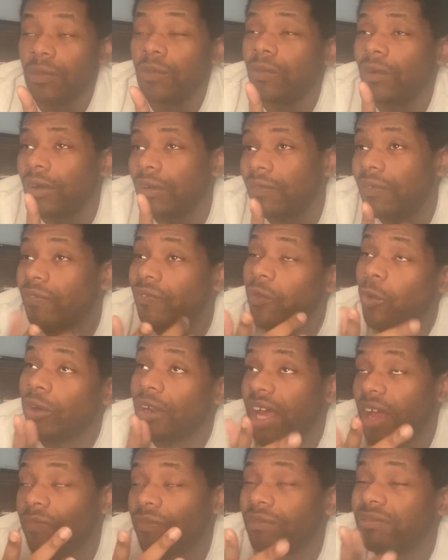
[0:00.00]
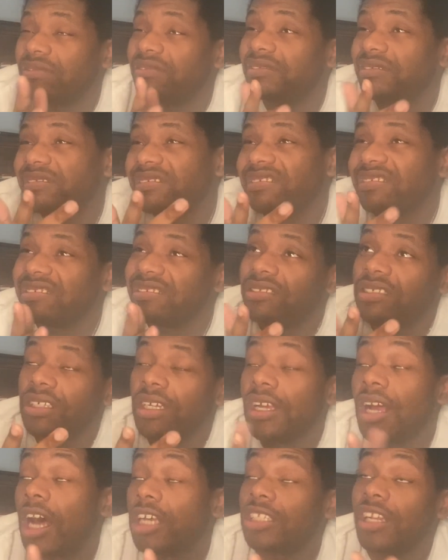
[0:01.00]
Well, 4.5. I was
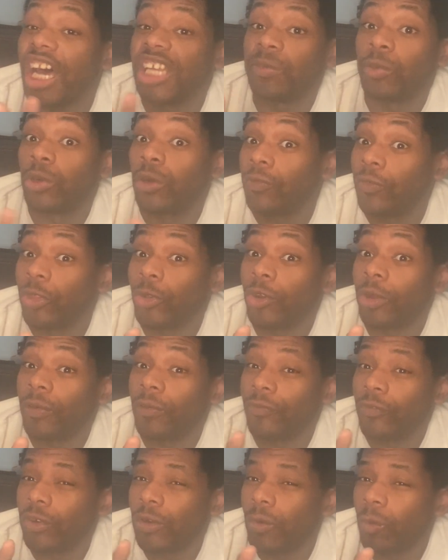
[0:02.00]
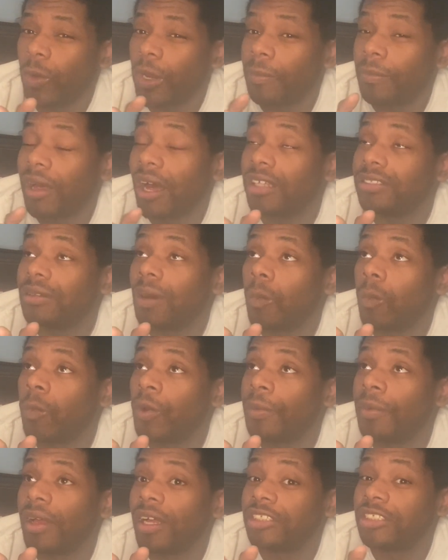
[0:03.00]
in the hospital for a weird amount
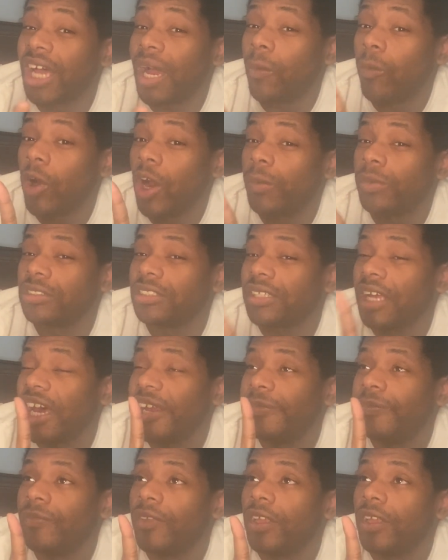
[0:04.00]
of time where I almost died.